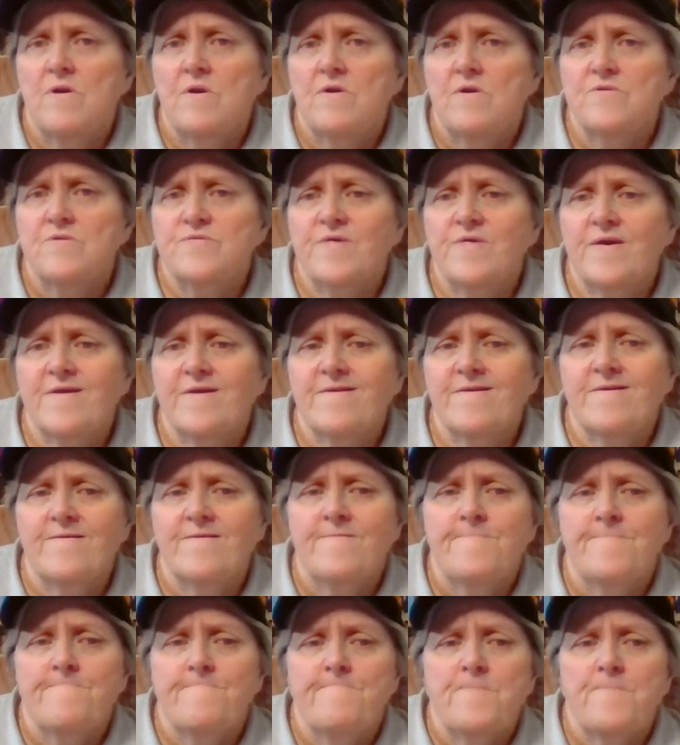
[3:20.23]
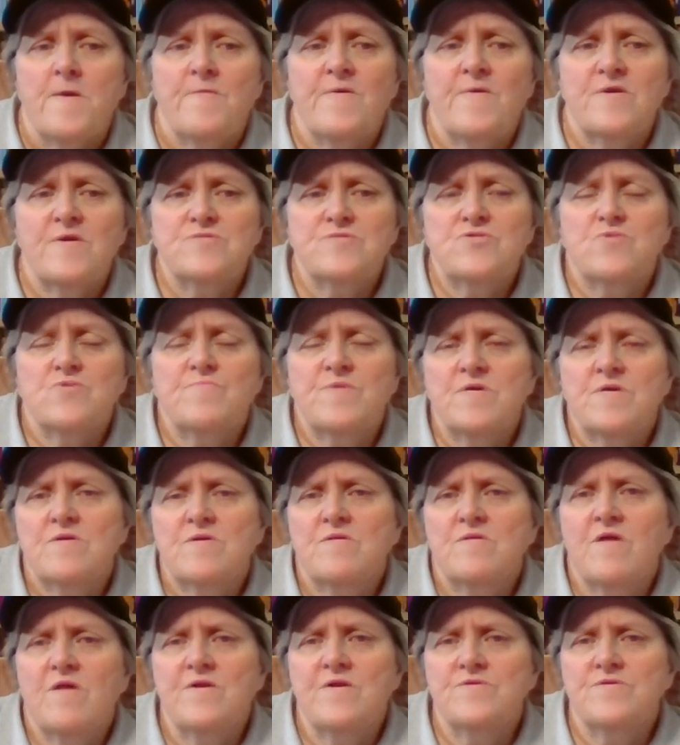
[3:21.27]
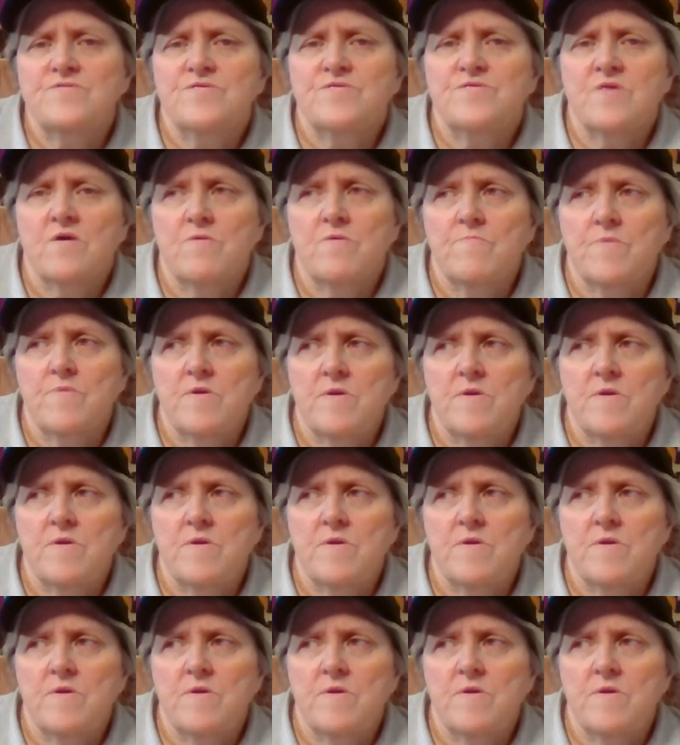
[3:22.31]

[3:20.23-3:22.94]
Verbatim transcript: It's like I've had so many clients tell me,